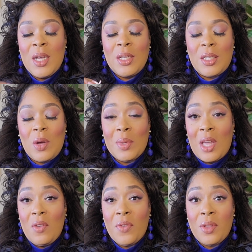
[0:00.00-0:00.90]
So
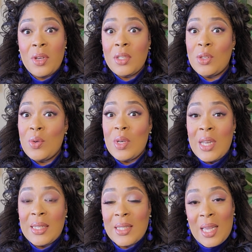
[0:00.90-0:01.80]
without further ado,
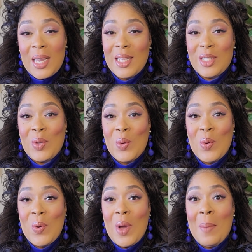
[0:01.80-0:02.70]
let's get
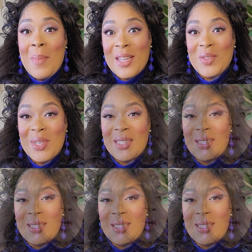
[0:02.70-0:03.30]
into my choices.